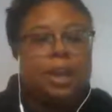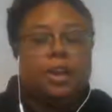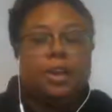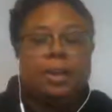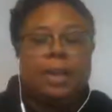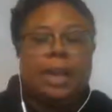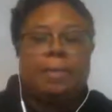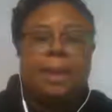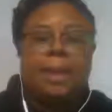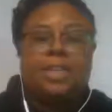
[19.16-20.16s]
Currently,
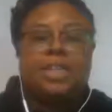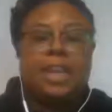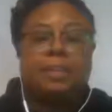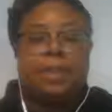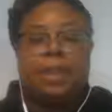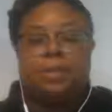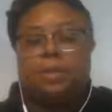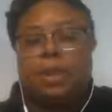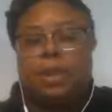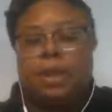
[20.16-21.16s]
I manage everything
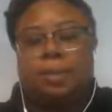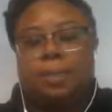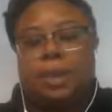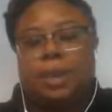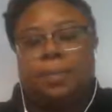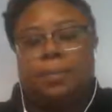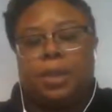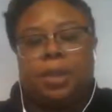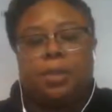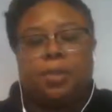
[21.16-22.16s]
for the company
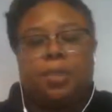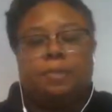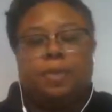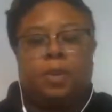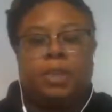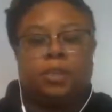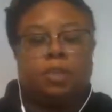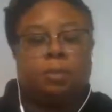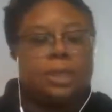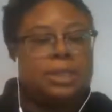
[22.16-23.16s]
with the focus
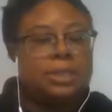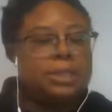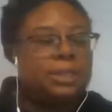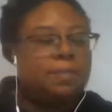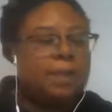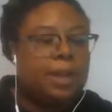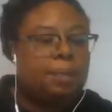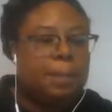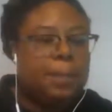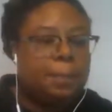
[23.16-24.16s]
on business
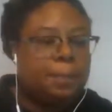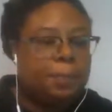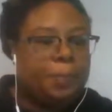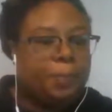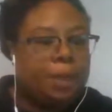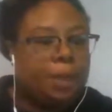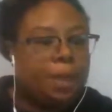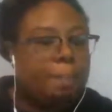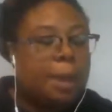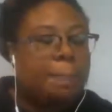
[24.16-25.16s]
development.
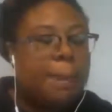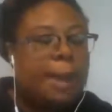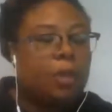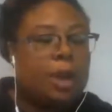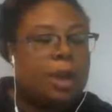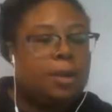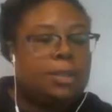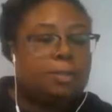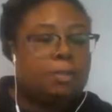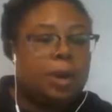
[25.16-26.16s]
My background
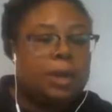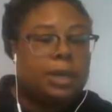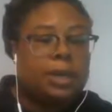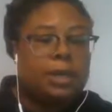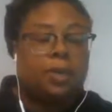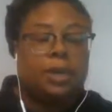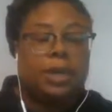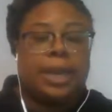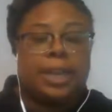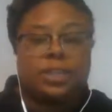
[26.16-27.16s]
is in marketing
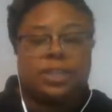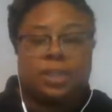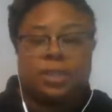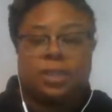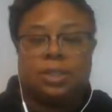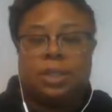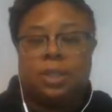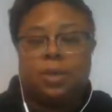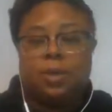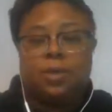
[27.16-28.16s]
communications
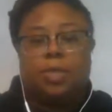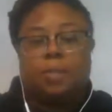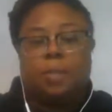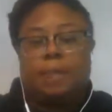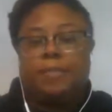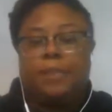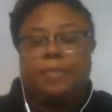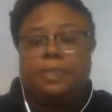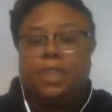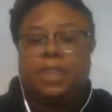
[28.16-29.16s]
with about
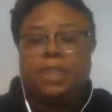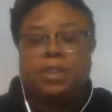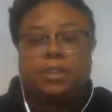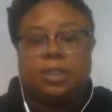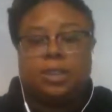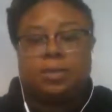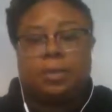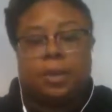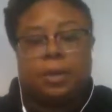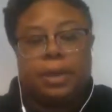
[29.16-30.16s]
15 years
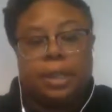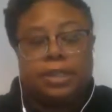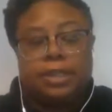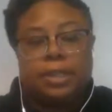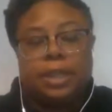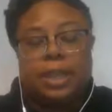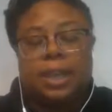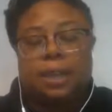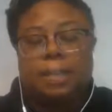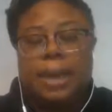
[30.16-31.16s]
experience
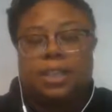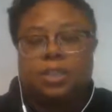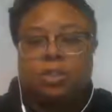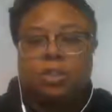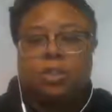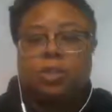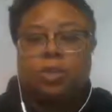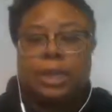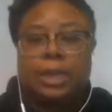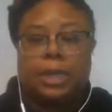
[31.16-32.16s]
and a master's
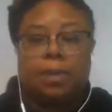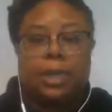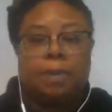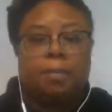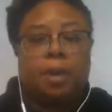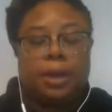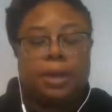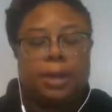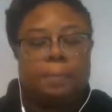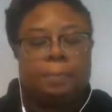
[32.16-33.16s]
degree in internet
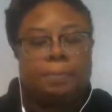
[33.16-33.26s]
marketing.